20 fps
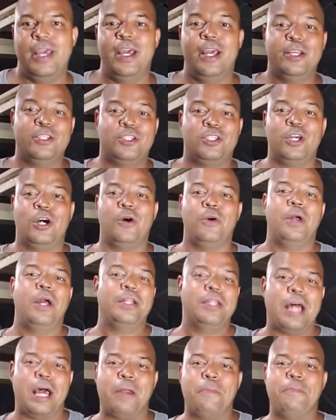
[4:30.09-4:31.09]
And so,
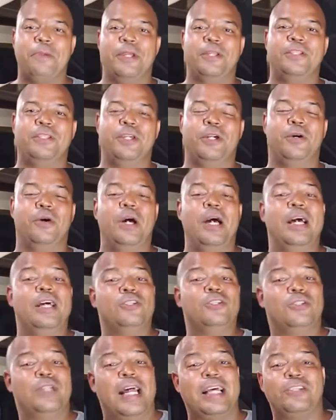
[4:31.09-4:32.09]
not a big deal.
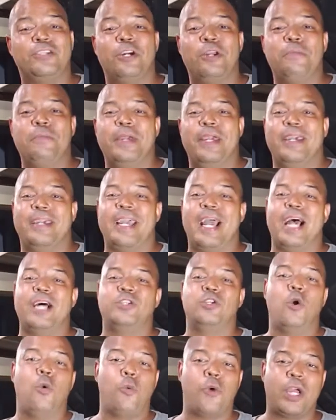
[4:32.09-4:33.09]
So that's going to be it,
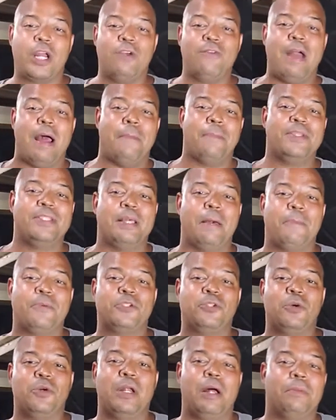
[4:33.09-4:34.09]
guys. We're going to wrap this
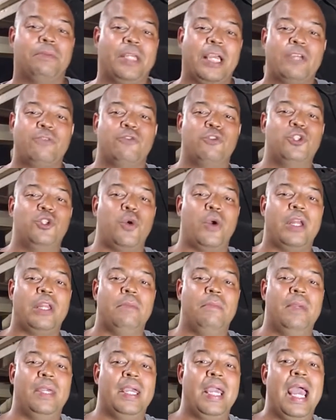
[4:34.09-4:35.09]
episode up. Thanks for
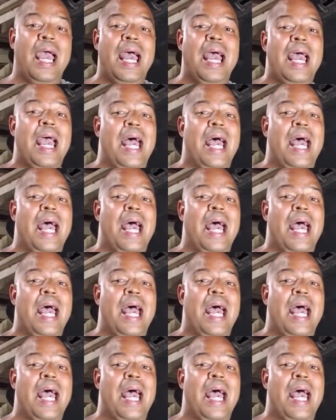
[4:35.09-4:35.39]
joining me.